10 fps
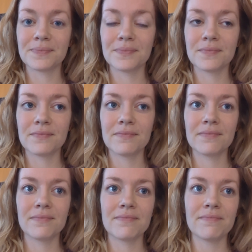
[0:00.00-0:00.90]

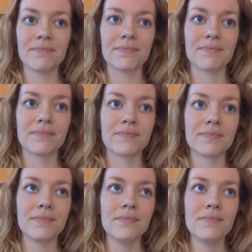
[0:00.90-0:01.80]

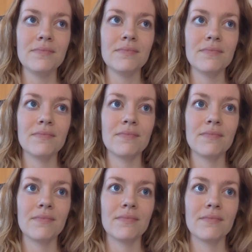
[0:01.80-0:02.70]

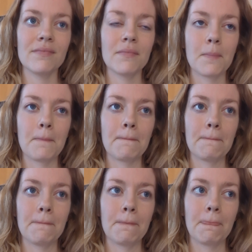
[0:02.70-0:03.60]

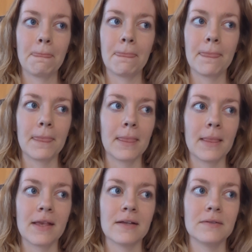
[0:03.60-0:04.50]

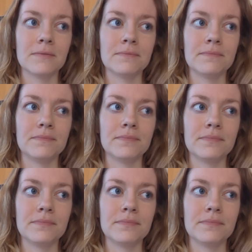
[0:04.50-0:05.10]
No one is speaking in this clip.